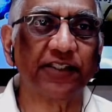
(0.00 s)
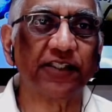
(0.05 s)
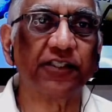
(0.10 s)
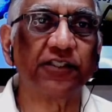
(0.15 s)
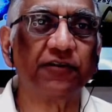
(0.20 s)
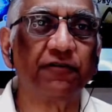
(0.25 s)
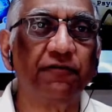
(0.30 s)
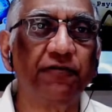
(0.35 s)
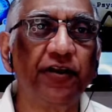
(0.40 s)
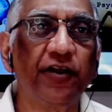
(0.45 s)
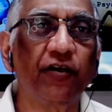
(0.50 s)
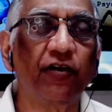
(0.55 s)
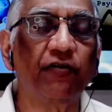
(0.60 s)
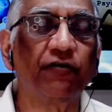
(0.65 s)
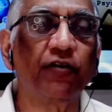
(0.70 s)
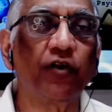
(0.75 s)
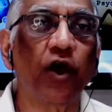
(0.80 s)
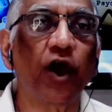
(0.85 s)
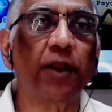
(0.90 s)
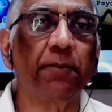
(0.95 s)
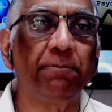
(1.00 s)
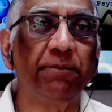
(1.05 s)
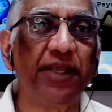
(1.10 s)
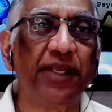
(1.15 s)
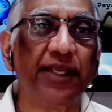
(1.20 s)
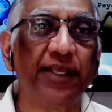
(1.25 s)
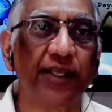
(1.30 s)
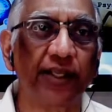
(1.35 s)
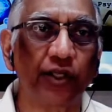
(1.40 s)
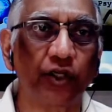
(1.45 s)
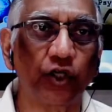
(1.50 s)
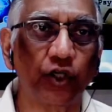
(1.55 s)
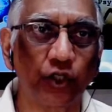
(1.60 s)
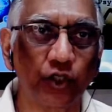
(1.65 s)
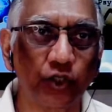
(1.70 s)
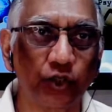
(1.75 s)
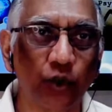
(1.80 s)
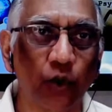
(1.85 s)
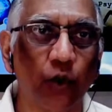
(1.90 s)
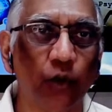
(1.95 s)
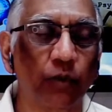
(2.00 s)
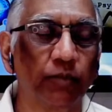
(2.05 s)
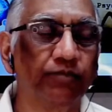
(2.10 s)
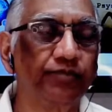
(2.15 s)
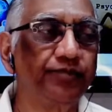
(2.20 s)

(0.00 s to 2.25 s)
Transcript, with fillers: it's a fear of not being in control.